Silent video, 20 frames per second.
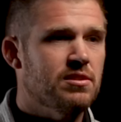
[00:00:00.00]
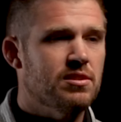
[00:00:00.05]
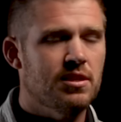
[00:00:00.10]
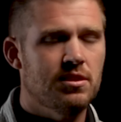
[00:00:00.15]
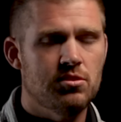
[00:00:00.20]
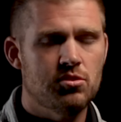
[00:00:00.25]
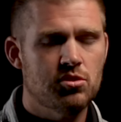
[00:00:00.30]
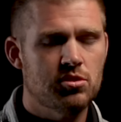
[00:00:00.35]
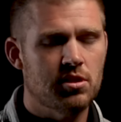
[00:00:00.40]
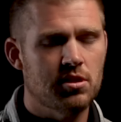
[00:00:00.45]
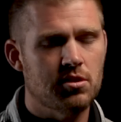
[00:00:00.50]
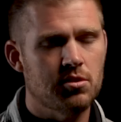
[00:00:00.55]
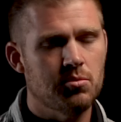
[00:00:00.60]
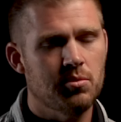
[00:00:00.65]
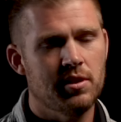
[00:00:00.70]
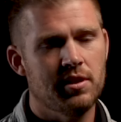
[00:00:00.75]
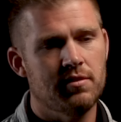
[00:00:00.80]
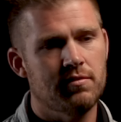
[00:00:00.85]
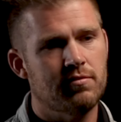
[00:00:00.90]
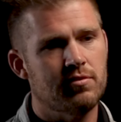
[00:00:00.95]
I'd struggle
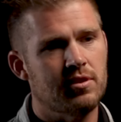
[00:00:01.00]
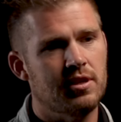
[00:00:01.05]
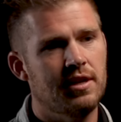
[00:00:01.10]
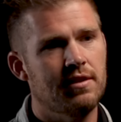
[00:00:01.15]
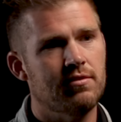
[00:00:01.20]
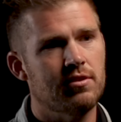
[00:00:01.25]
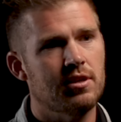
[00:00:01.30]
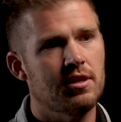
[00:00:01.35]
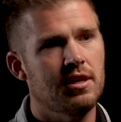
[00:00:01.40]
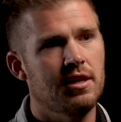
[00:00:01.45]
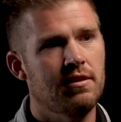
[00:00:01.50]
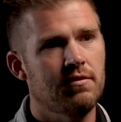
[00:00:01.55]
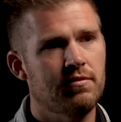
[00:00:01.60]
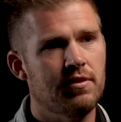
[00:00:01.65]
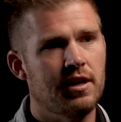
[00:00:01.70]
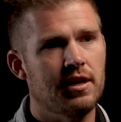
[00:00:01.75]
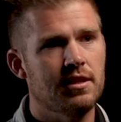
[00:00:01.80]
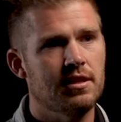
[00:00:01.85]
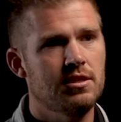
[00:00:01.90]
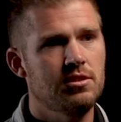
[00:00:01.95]
with it forever and
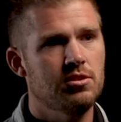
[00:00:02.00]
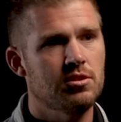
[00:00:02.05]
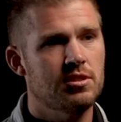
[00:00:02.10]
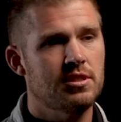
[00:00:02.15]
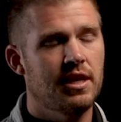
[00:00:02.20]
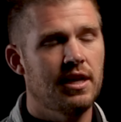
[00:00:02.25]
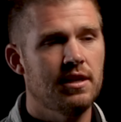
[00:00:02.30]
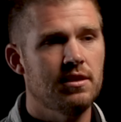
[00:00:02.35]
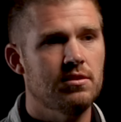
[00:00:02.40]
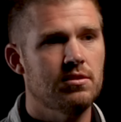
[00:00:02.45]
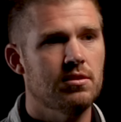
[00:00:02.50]
finally just had